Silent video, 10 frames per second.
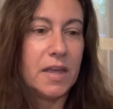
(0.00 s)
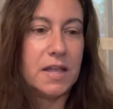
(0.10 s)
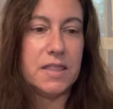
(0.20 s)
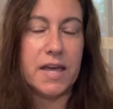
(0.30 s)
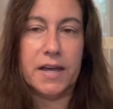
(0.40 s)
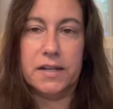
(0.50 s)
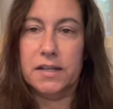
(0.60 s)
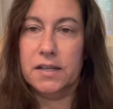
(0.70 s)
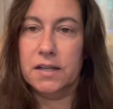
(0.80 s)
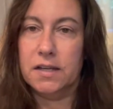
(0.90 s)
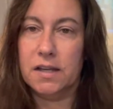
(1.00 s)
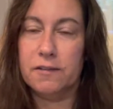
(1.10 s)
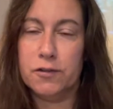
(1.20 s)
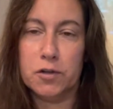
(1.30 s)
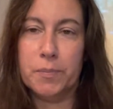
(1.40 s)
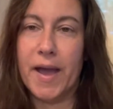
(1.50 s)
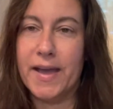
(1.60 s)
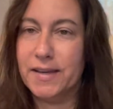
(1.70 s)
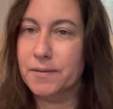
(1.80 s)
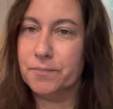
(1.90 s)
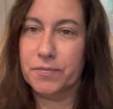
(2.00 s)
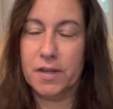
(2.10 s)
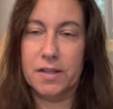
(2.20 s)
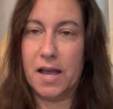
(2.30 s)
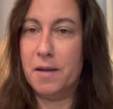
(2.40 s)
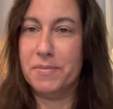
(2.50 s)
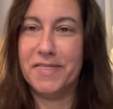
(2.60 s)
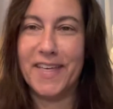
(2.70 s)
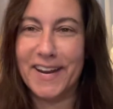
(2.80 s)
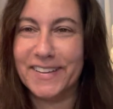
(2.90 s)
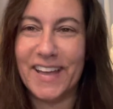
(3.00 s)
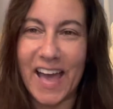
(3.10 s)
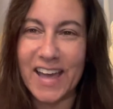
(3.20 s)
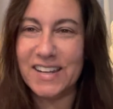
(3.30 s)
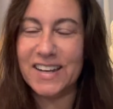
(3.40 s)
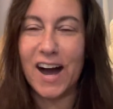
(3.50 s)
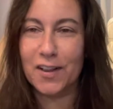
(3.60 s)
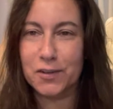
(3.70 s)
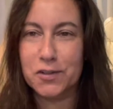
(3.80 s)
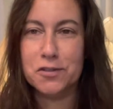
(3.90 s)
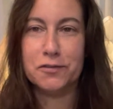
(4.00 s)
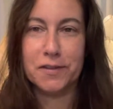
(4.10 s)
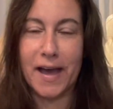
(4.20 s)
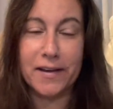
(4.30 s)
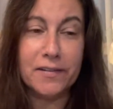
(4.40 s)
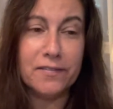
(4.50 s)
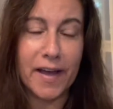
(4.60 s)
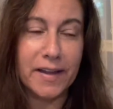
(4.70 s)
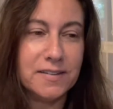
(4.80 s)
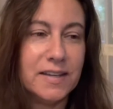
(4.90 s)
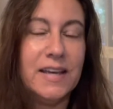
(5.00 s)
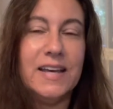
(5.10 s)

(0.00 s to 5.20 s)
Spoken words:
then if you're paying hypothetically $80 for that event,